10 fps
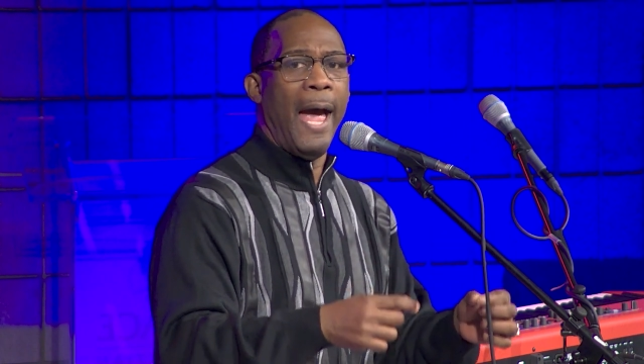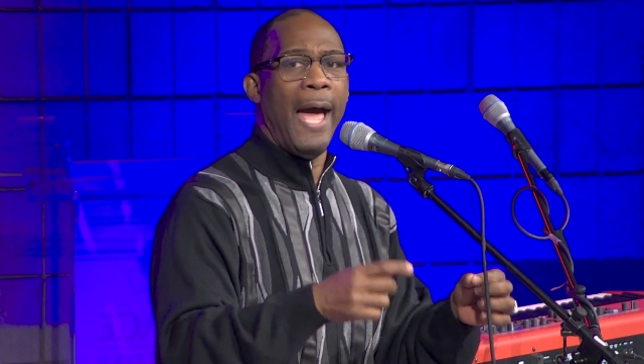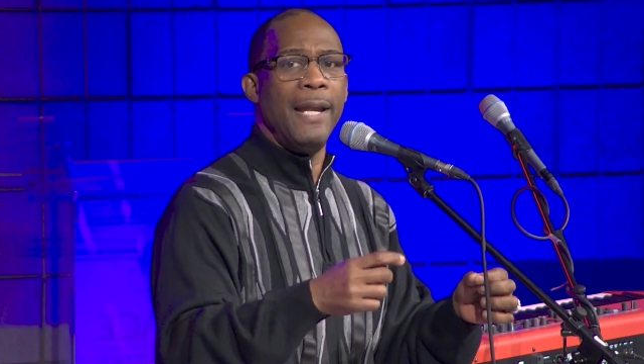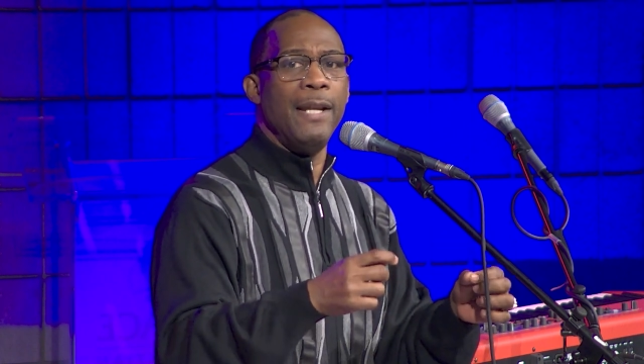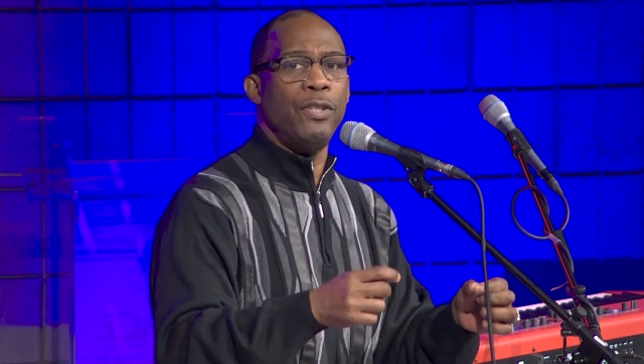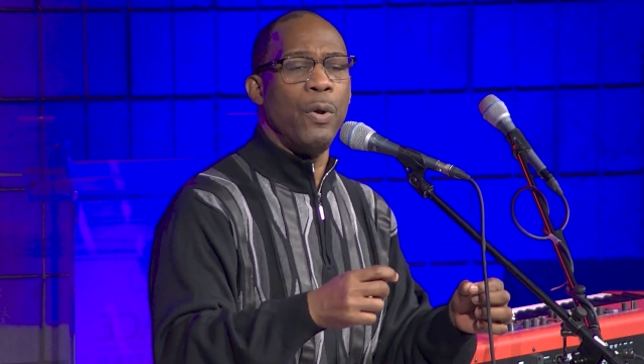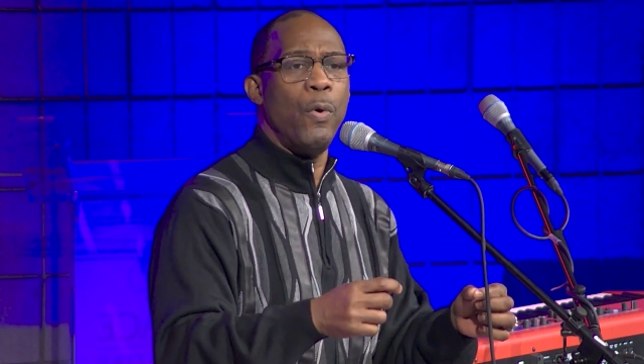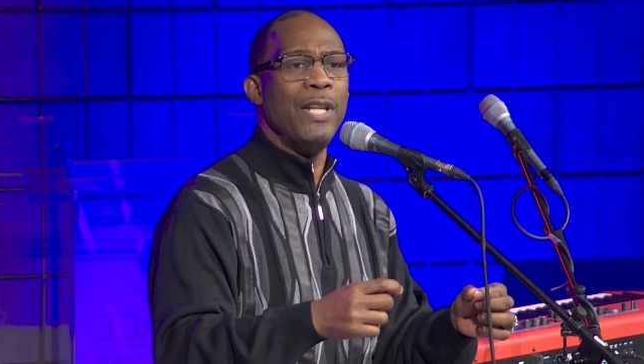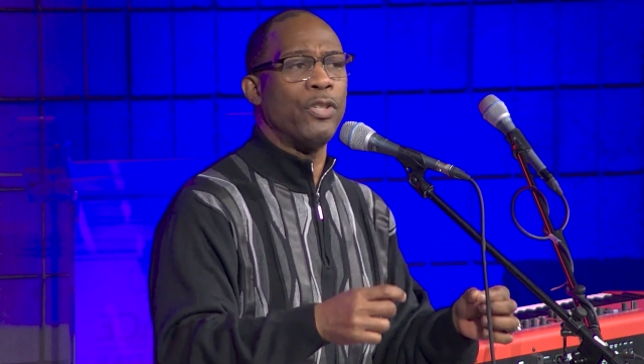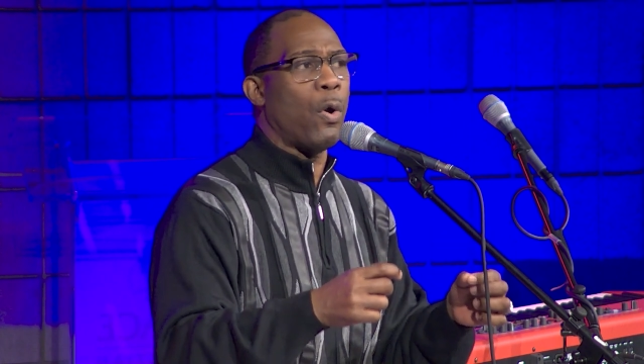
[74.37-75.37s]
and
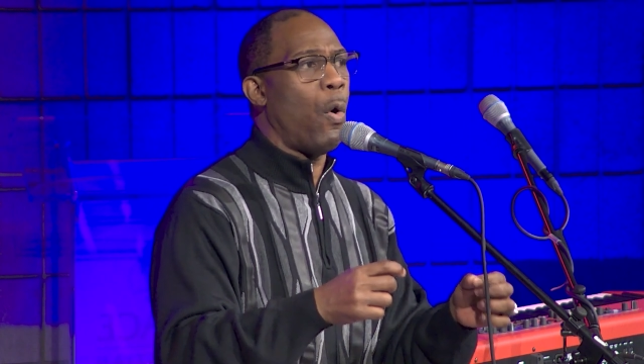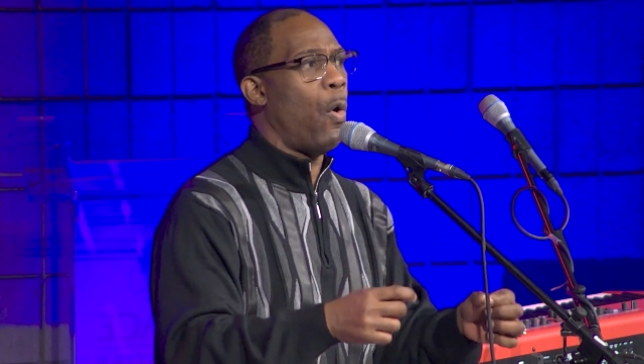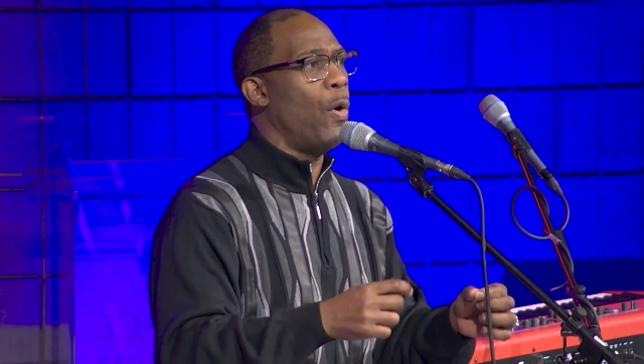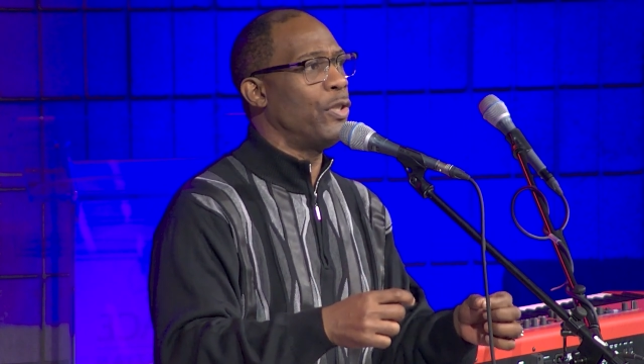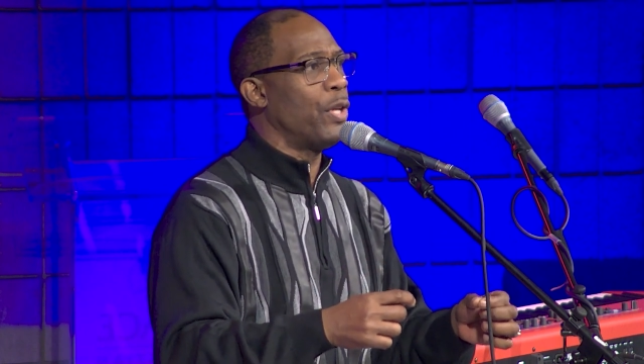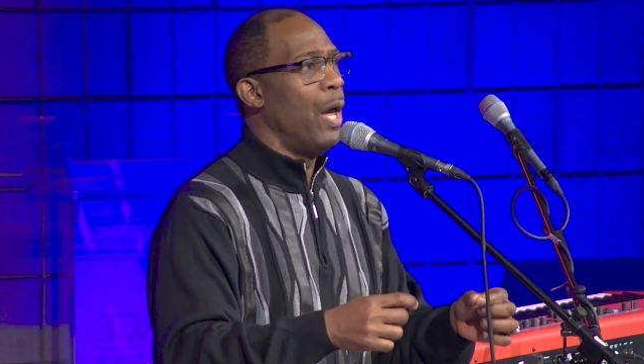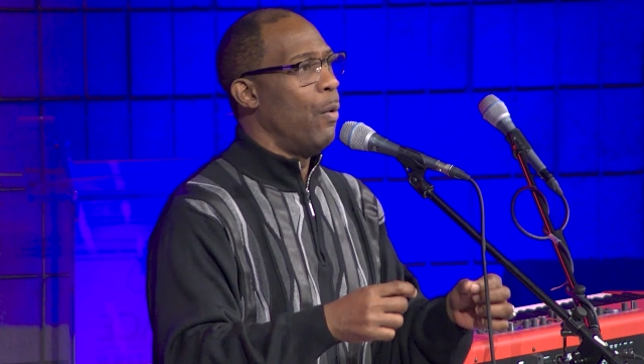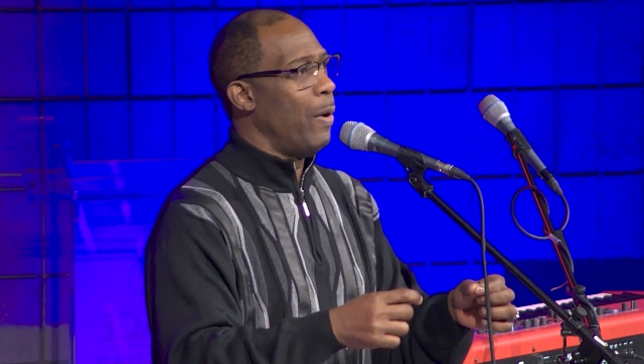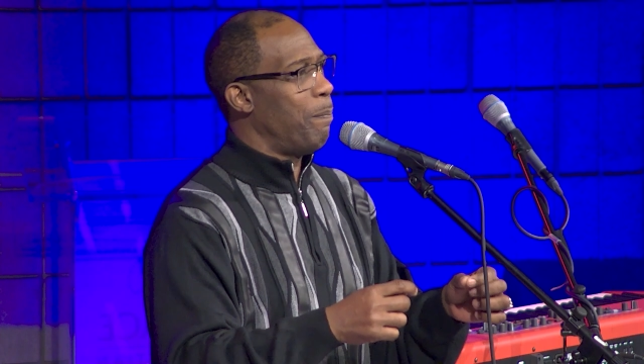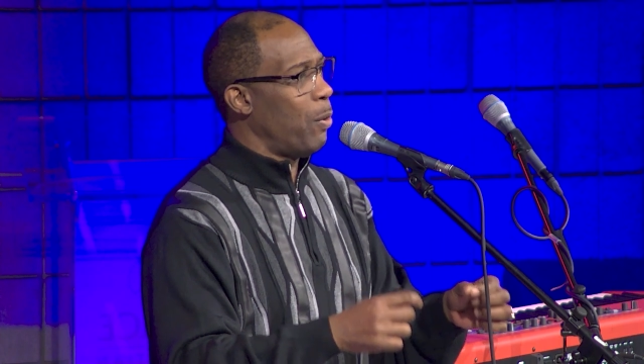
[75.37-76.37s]
into his courts
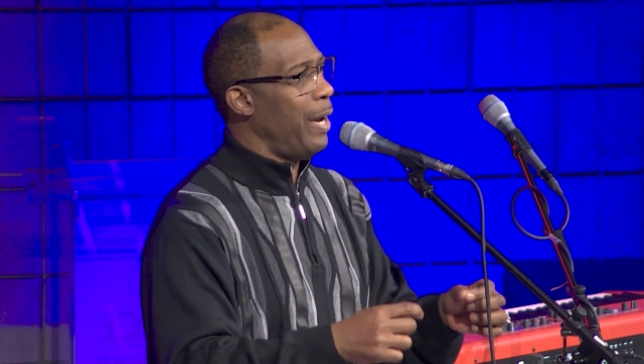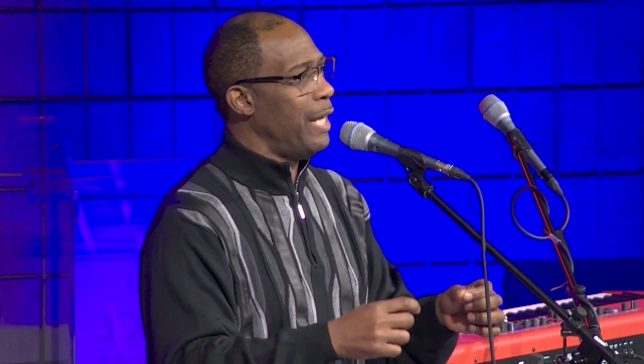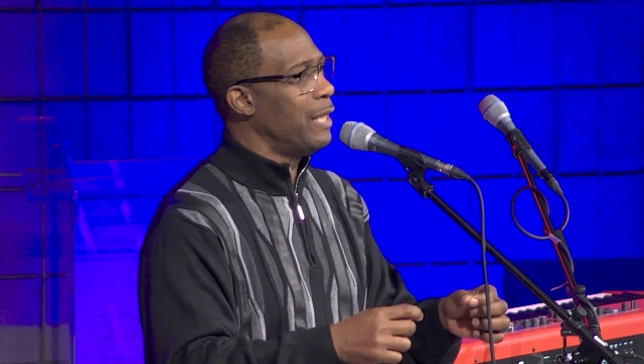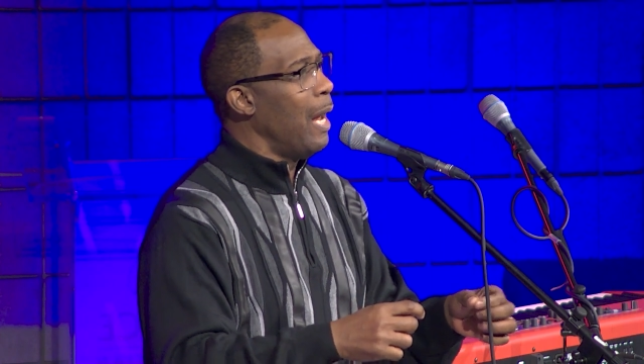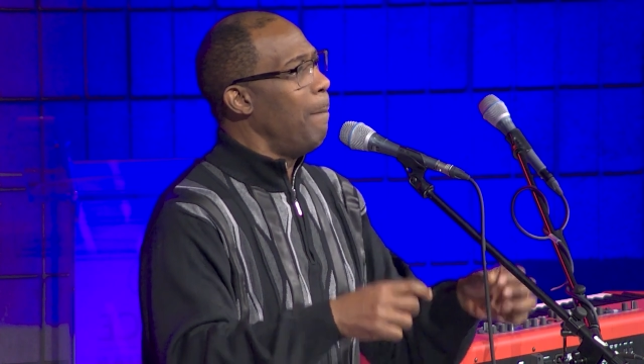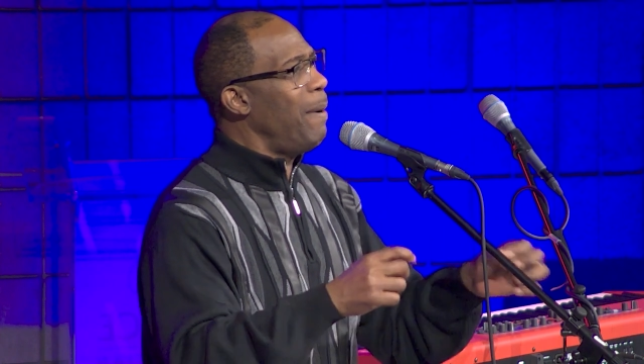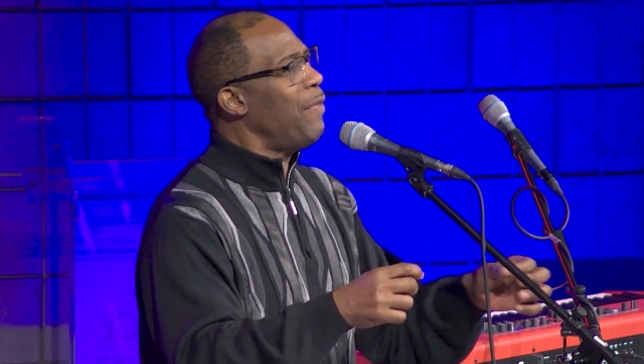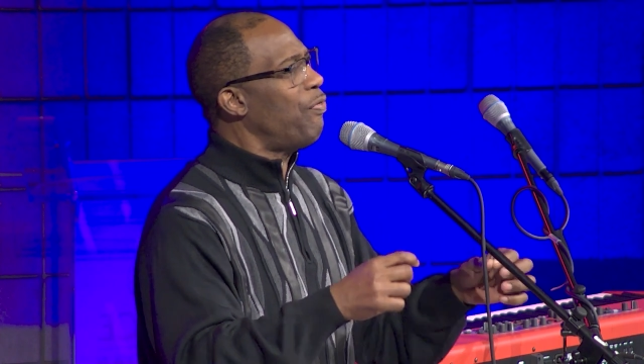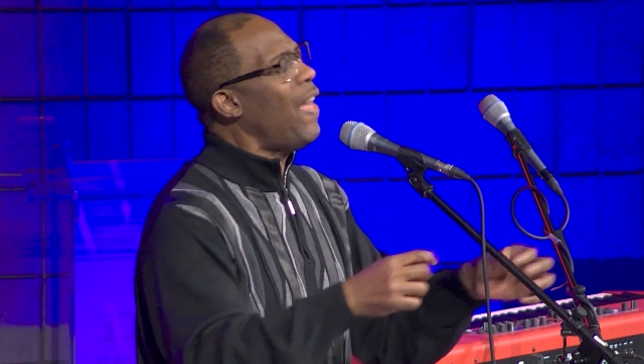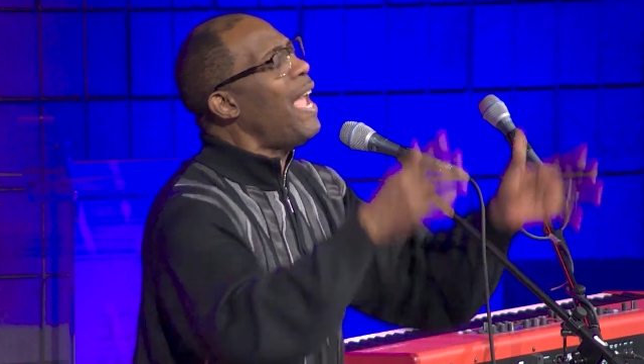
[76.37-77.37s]
with praise. Be
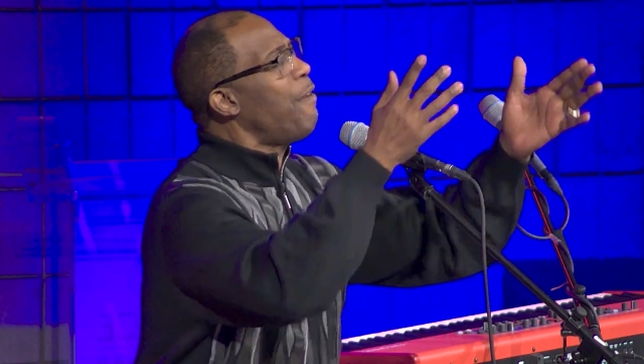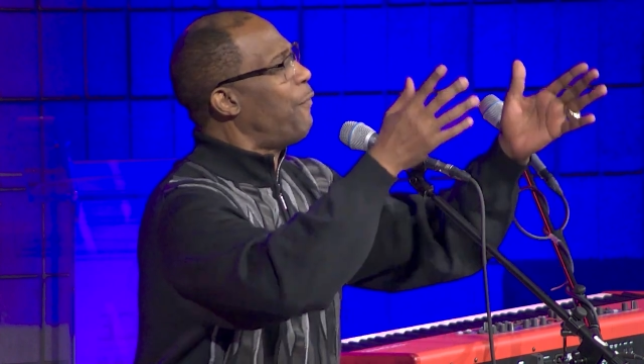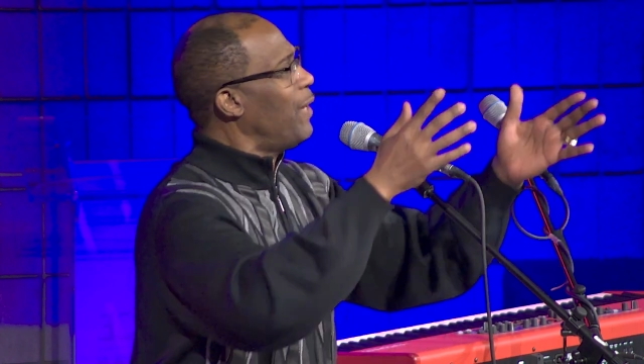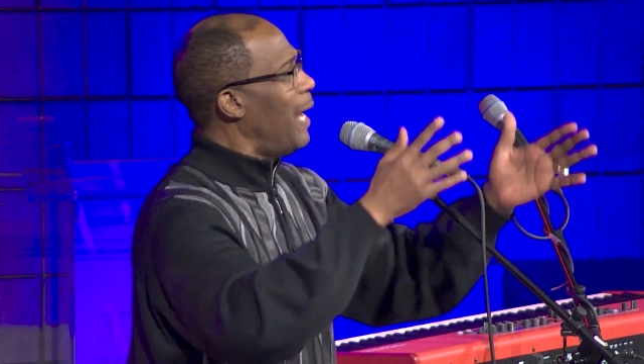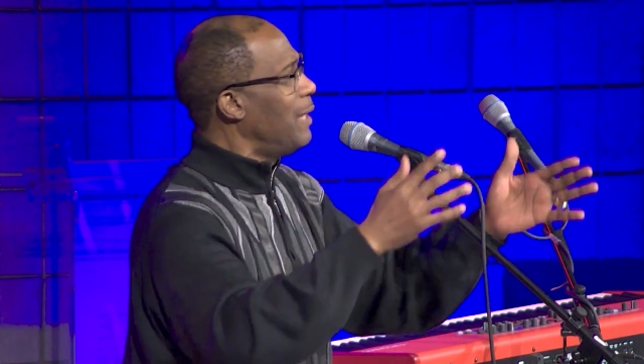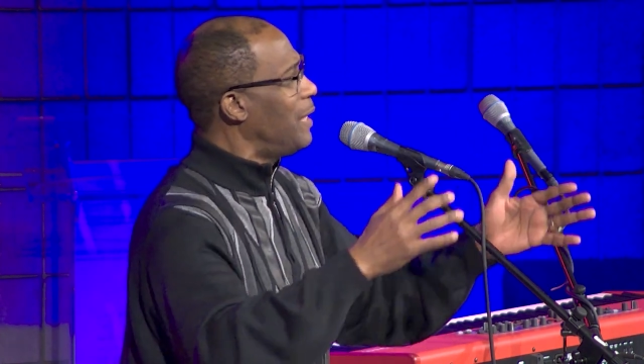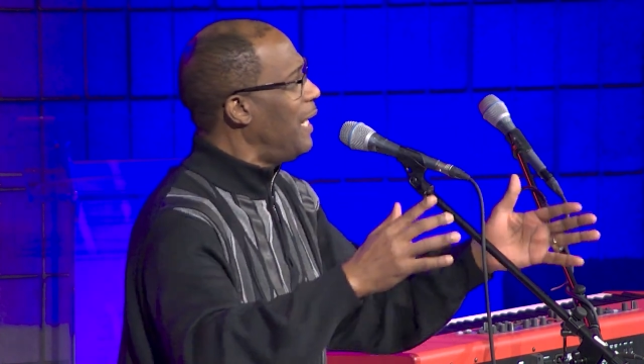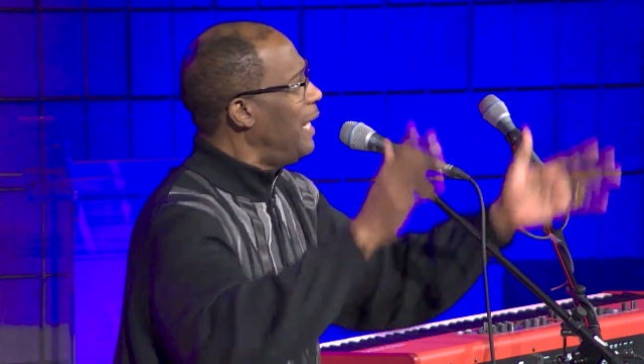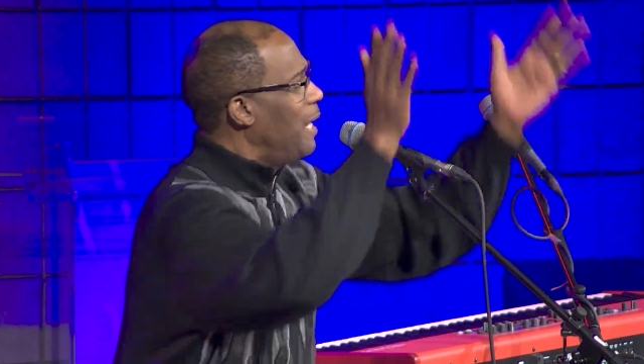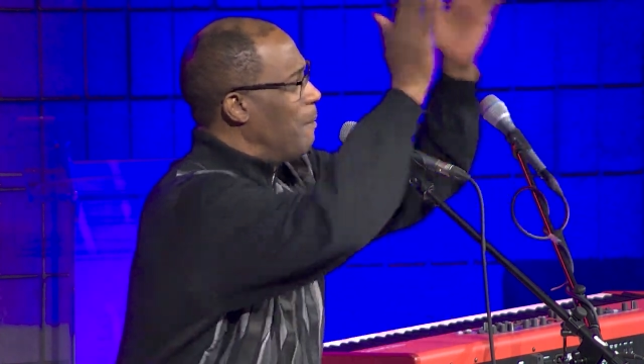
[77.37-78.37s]
thankful unto
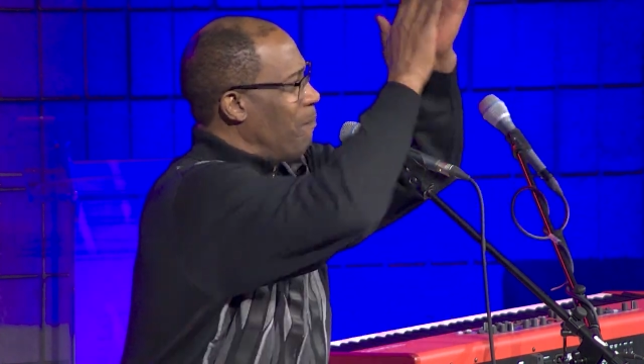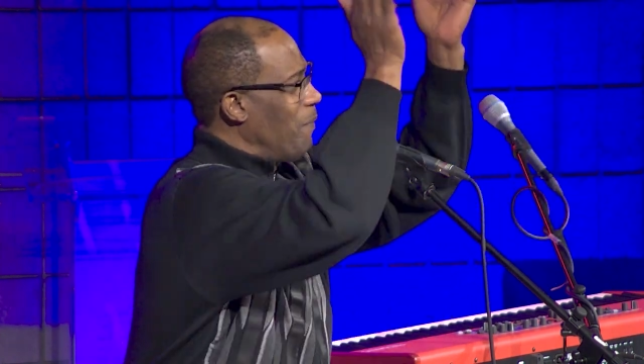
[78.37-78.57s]
him.